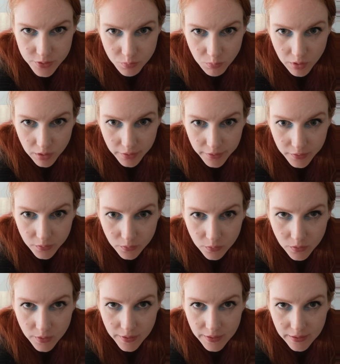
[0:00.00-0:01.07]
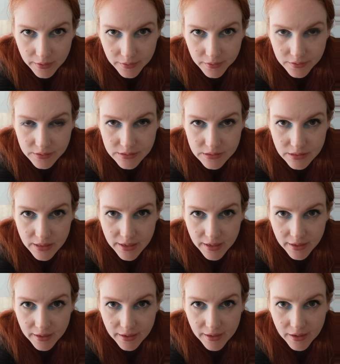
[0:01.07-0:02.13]
tomorrow, and
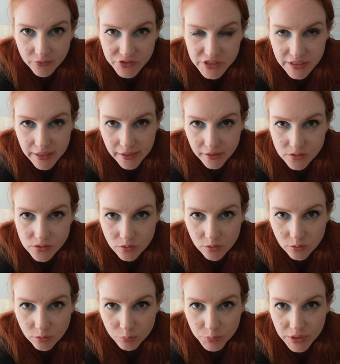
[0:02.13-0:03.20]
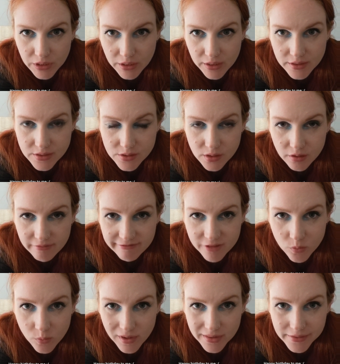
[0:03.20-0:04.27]
they have to cancel because of
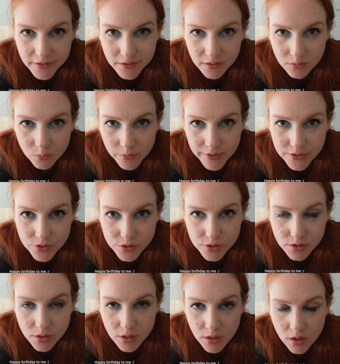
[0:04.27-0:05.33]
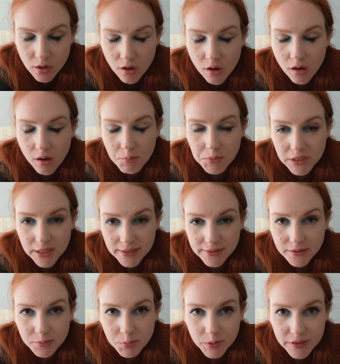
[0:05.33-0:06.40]
the weather, which I'm
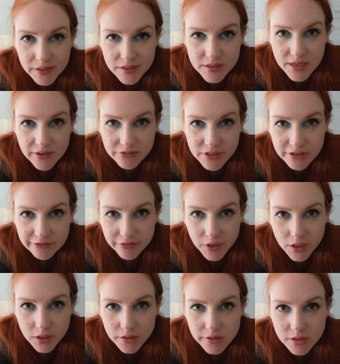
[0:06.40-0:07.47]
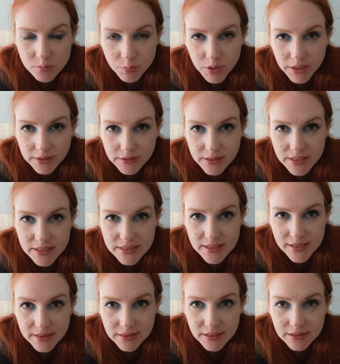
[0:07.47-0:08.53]
glad they're putting safety first, but they
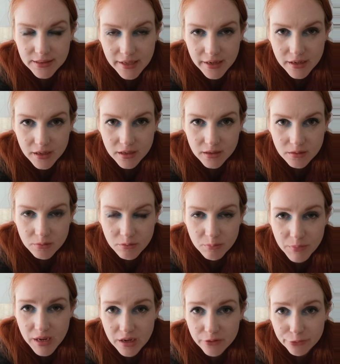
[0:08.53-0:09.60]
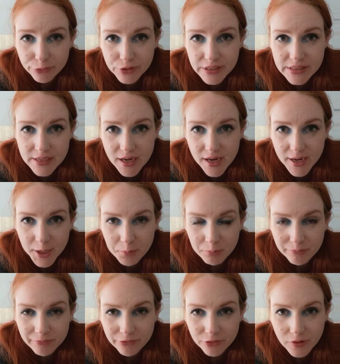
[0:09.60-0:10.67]
said that they can make free
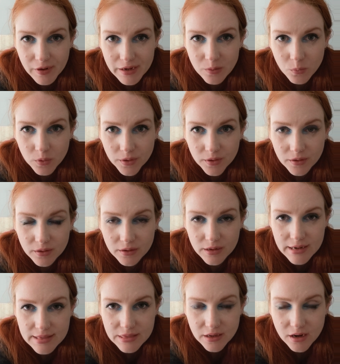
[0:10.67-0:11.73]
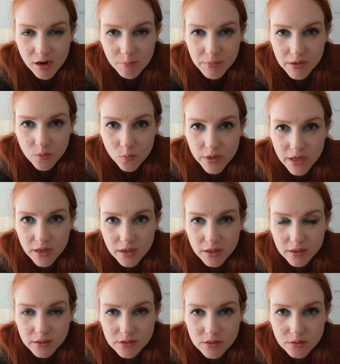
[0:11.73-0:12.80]
time for anyone in the coming
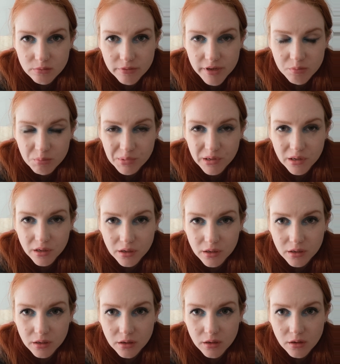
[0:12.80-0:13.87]
week to rebook.